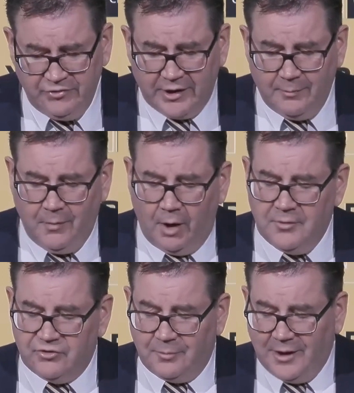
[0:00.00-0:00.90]
to take a
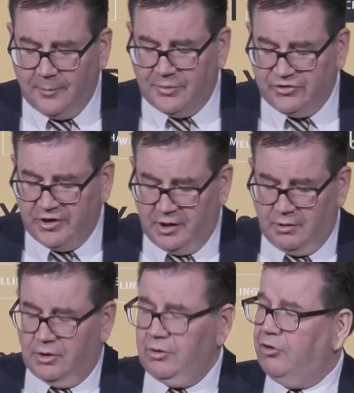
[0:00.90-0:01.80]
moment to make a
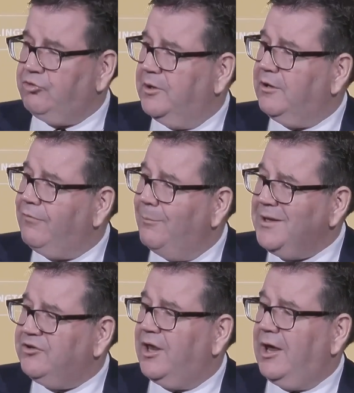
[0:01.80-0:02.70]
particular acknowledgement of the
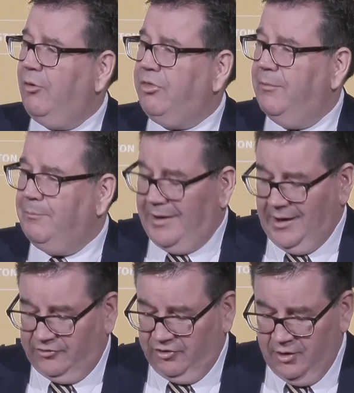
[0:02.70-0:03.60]
mental health
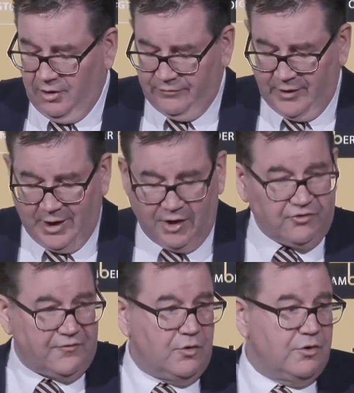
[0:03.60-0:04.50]
impact of the
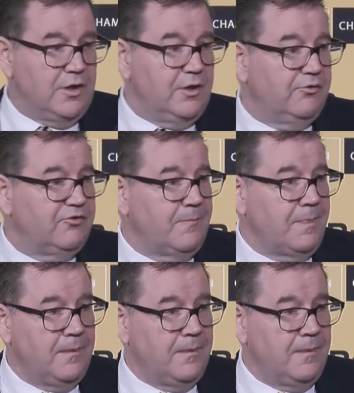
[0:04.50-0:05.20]
last few years.